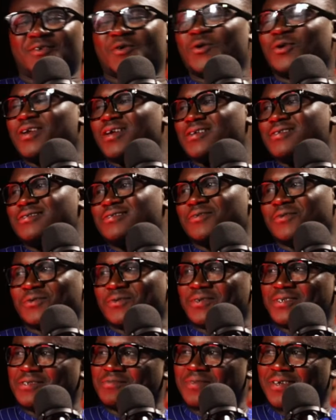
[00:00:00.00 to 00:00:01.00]
God has
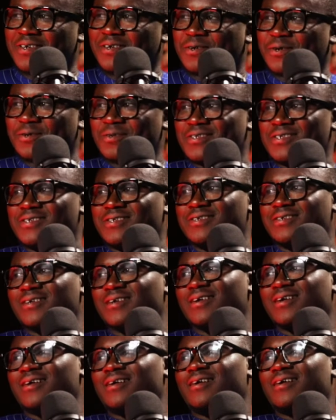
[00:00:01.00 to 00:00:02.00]
always been good.
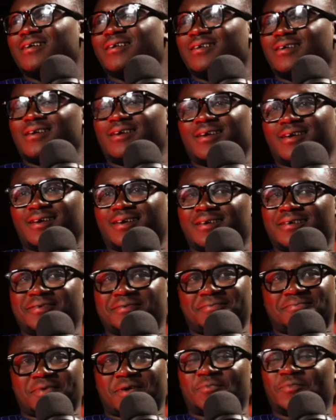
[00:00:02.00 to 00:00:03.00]
Yeah,
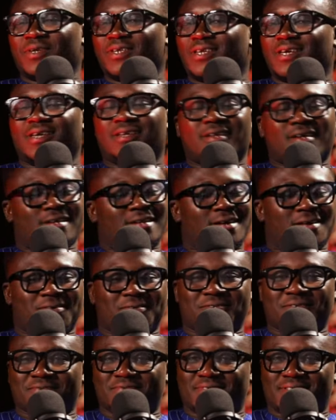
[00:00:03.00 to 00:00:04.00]
I mean, in and
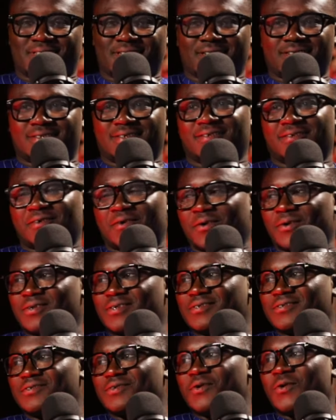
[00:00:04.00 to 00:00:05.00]
out of season, God
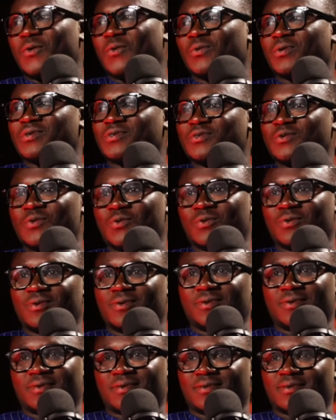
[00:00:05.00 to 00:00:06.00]
is always
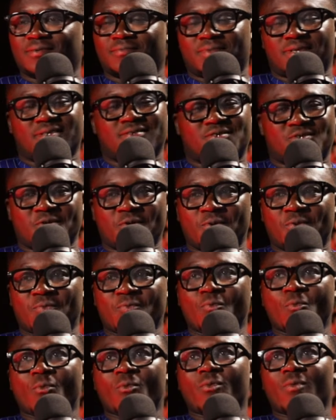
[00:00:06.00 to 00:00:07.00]
good. I mean, so
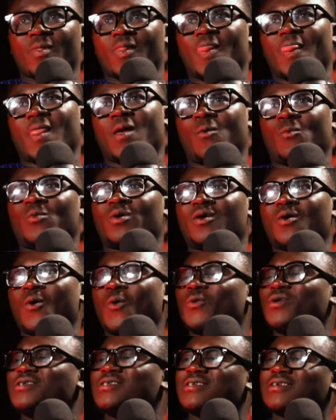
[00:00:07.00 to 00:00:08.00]
we
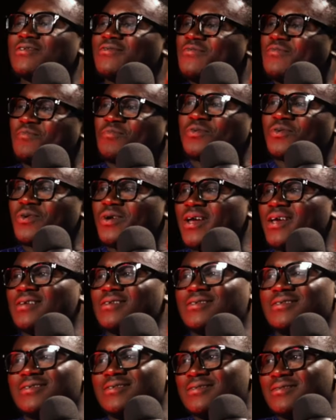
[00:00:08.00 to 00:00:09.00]
always give
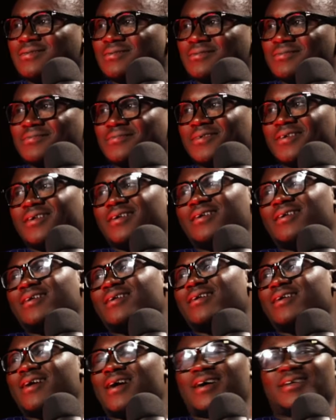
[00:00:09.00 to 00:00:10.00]
praise
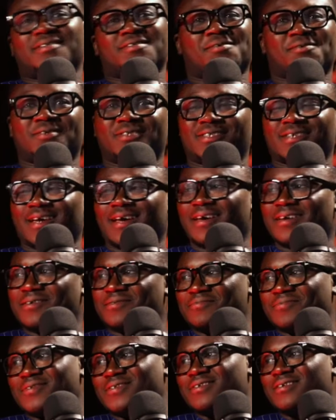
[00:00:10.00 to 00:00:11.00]
at all
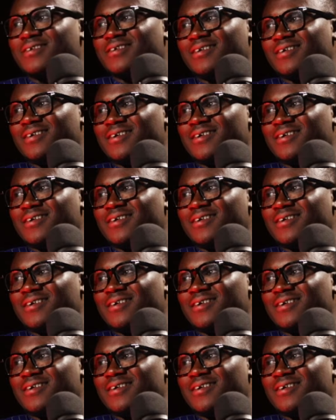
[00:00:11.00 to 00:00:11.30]
times.